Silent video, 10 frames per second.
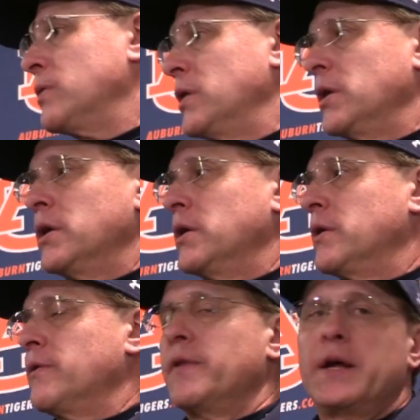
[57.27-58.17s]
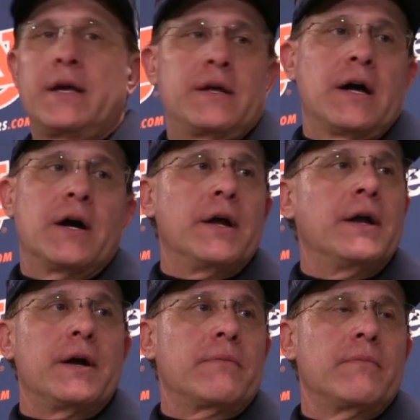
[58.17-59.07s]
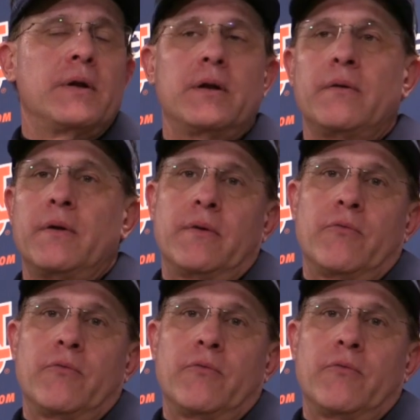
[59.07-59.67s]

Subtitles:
and they hung in there and